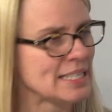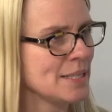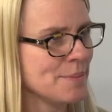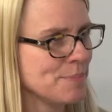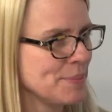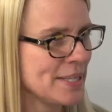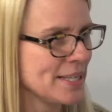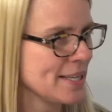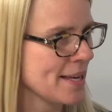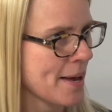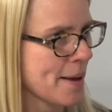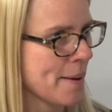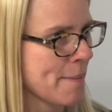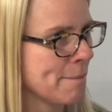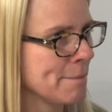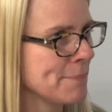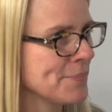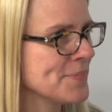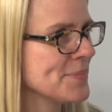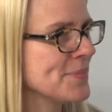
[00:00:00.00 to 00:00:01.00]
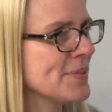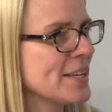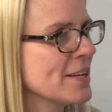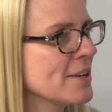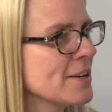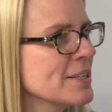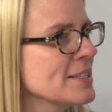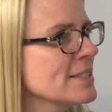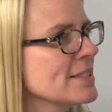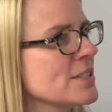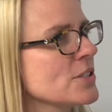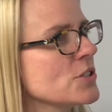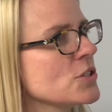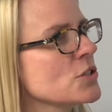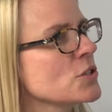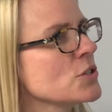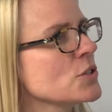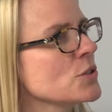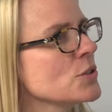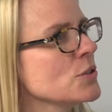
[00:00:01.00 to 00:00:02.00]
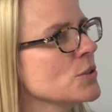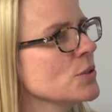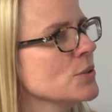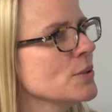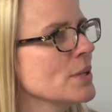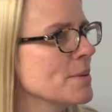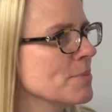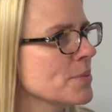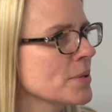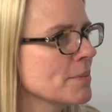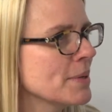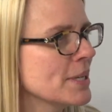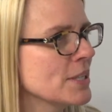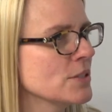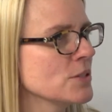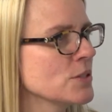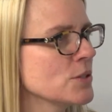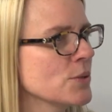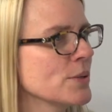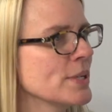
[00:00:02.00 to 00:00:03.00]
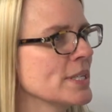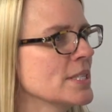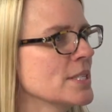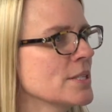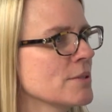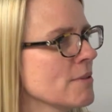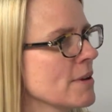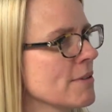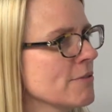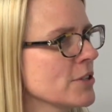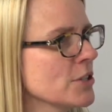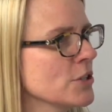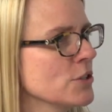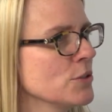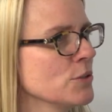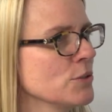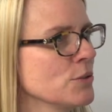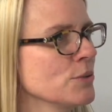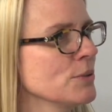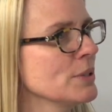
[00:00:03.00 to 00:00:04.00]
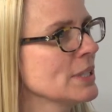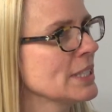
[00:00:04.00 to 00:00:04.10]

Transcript: EPM, their decision to implement Choice Revenue